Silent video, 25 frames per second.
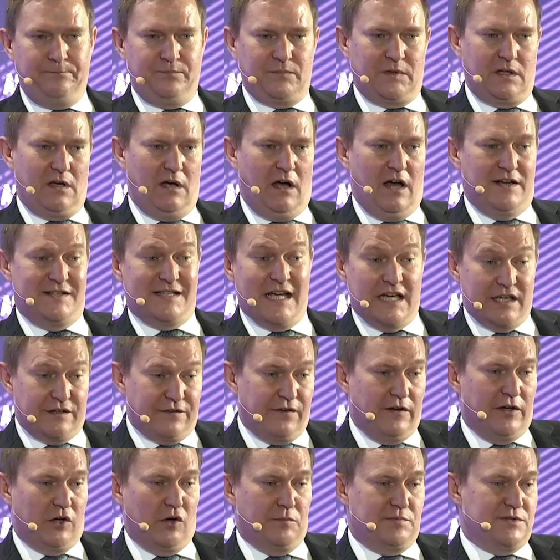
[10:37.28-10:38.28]

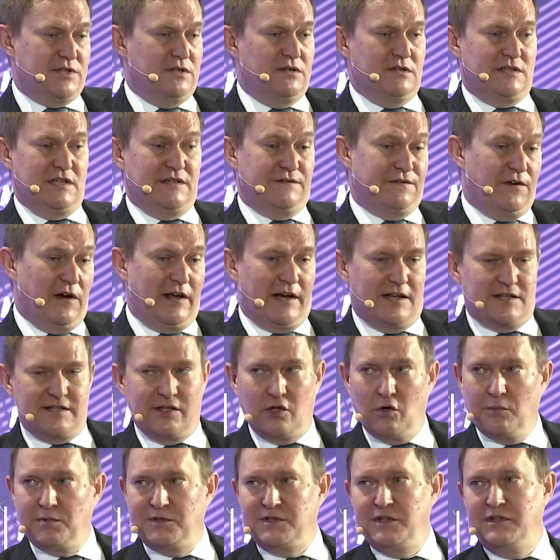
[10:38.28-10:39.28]
identifying opportunities, financing
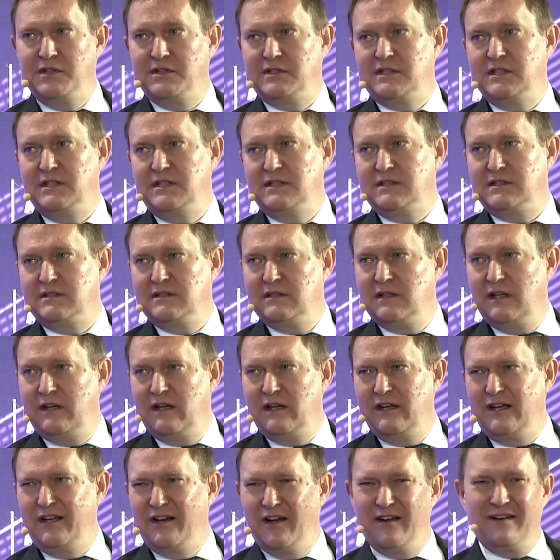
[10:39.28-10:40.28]
opportunities,
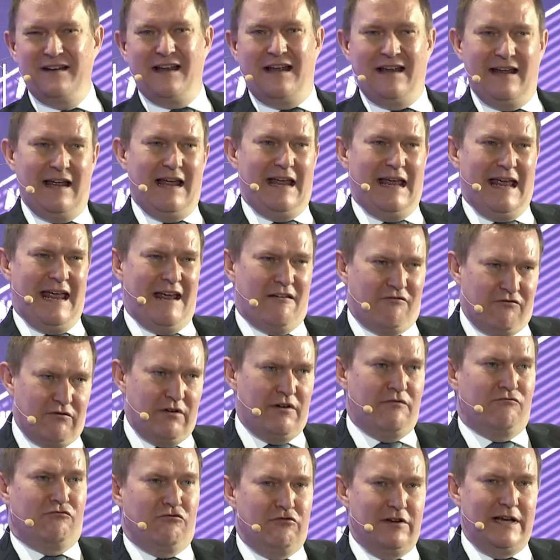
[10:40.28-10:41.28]
it
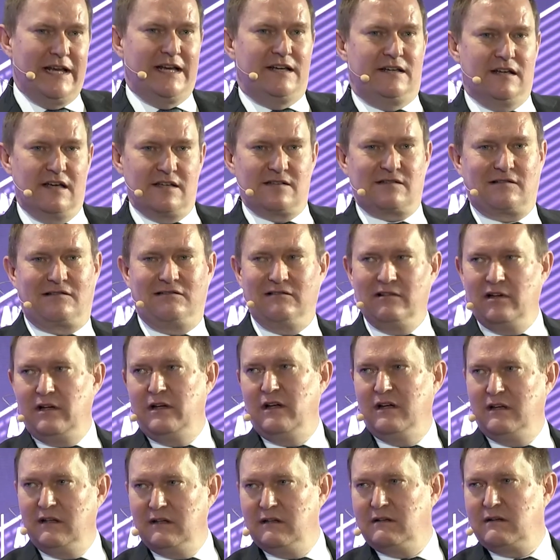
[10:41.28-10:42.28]
really does create
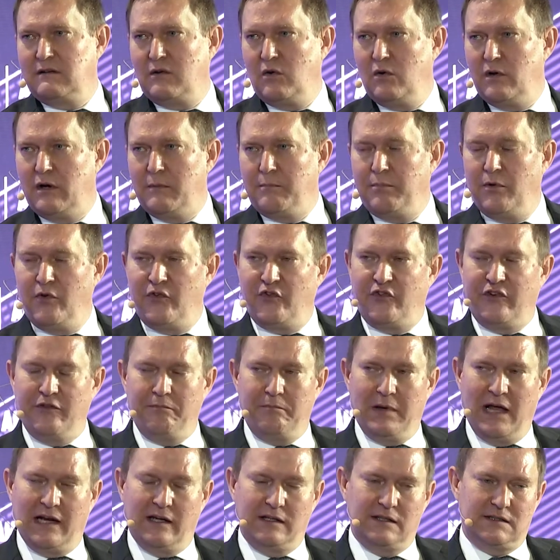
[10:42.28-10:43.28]
quite a positive
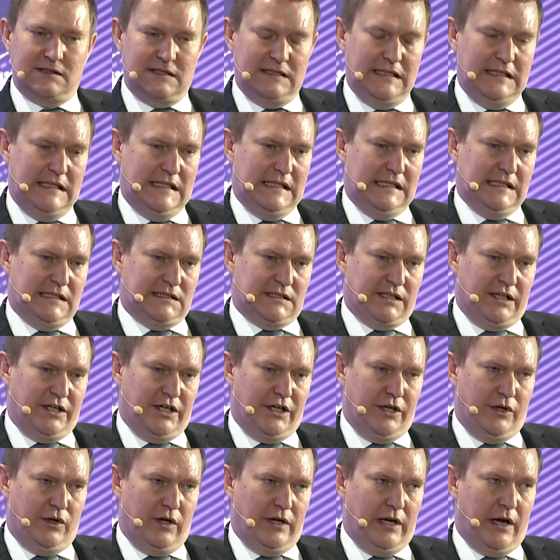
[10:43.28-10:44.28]
balance. So,
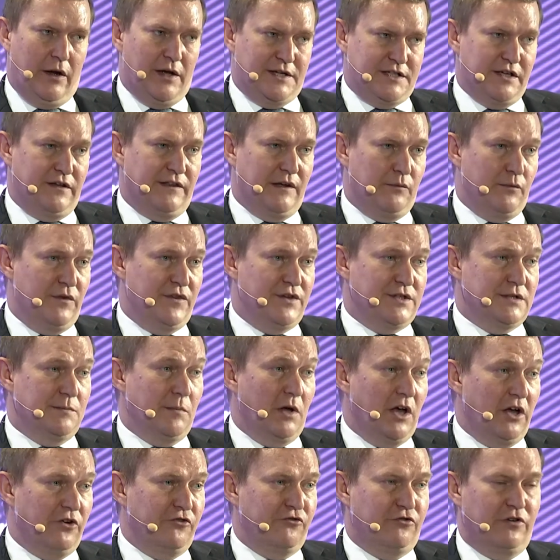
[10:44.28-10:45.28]
and I do think with the
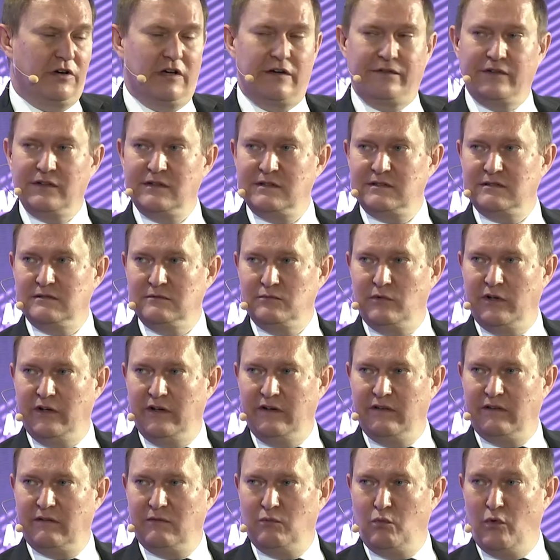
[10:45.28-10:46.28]
demand drivers,
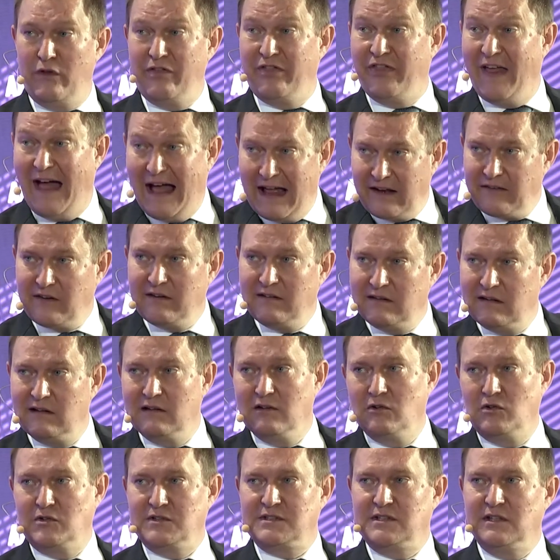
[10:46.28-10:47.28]
with that
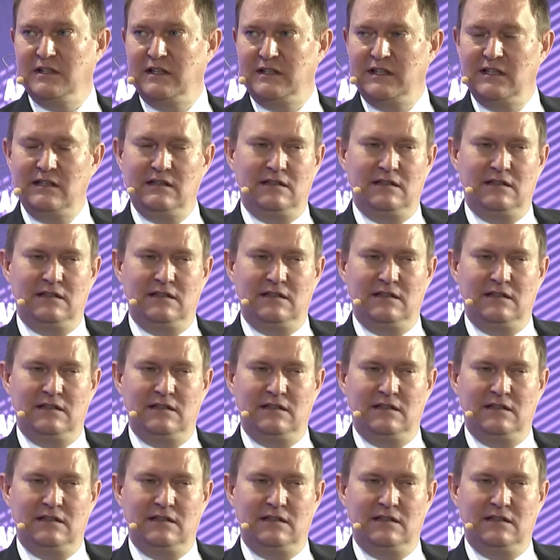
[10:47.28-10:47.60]
alongside it,